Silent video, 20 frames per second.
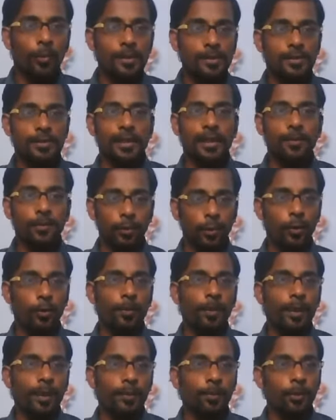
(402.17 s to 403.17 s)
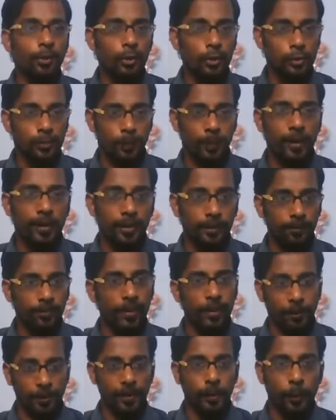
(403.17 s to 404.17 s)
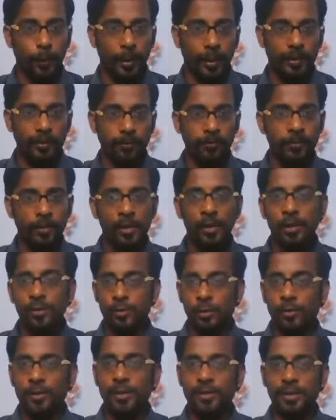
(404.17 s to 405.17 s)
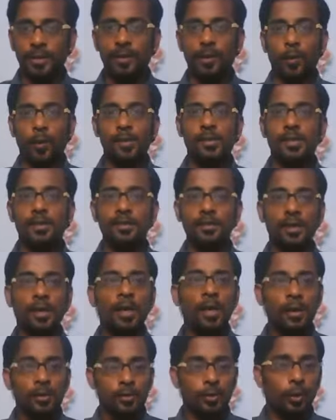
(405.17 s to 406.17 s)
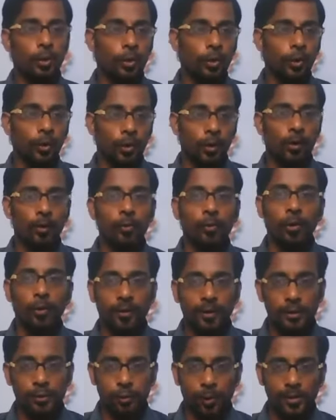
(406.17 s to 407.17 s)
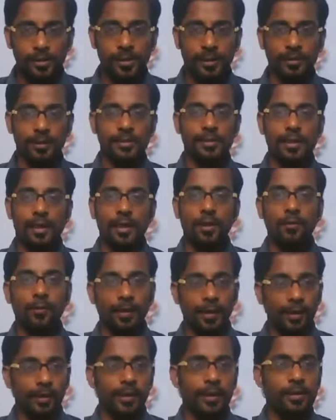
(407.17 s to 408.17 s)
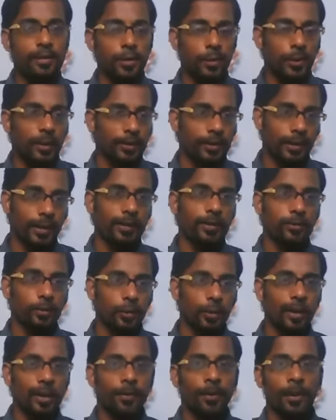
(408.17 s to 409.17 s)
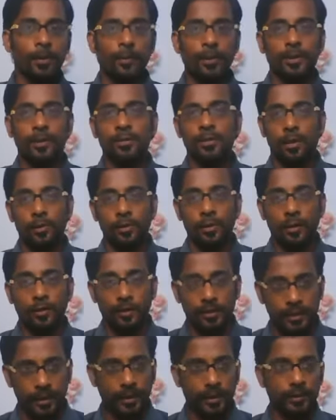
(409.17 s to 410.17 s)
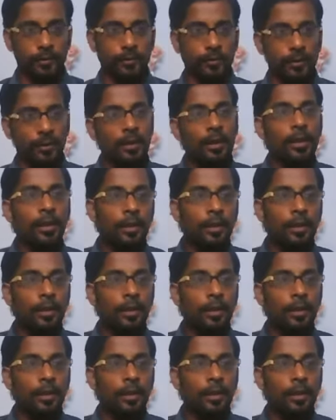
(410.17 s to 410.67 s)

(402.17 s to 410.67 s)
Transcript: how much time you would be able to spend per week? So these are the questions. So whoever is watching this live, in case you are trying to collaborate with us or you are trying